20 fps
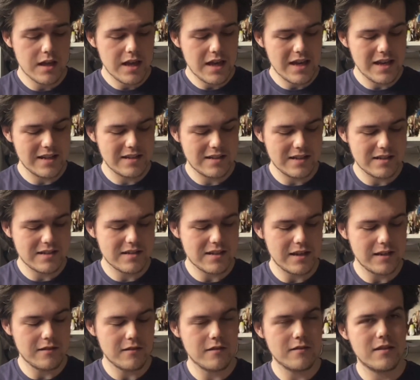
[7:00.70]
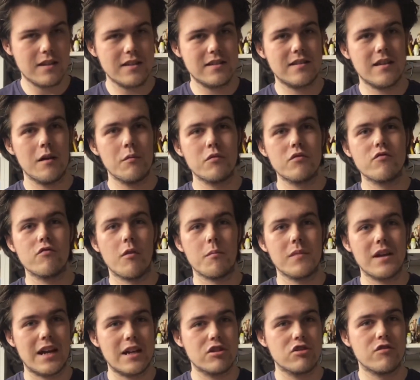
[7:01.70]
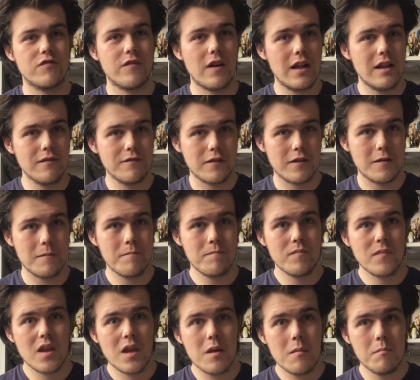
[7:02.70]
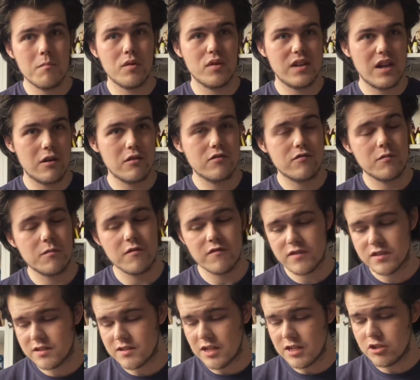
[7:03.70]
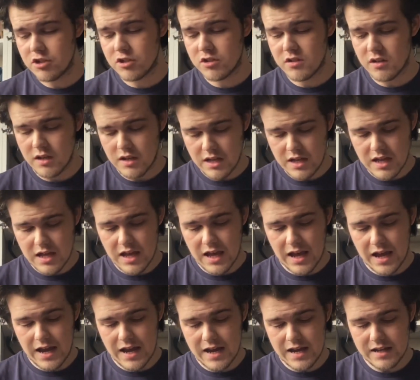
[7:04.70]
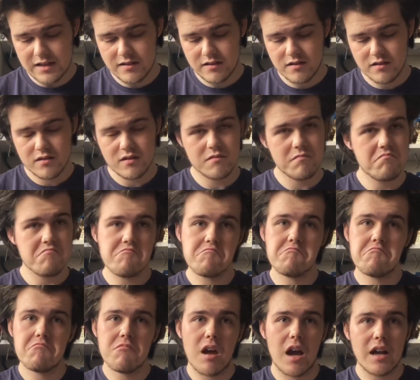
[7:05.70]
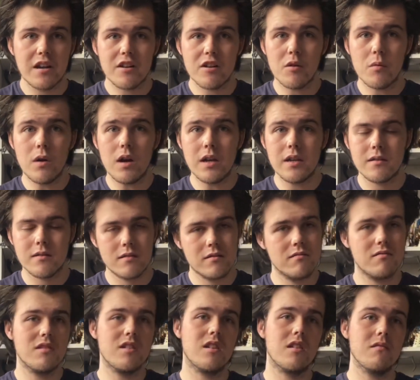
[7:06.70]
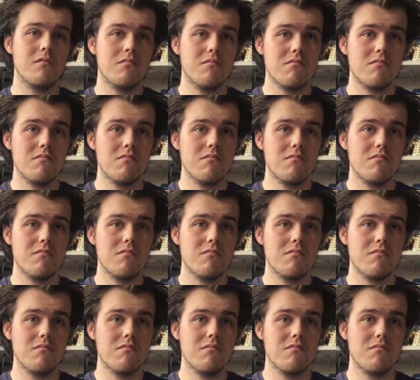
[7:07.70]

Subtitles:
it did say that this set was from Castrovalva, but now it's from the Visitation, and I don't know why. You know,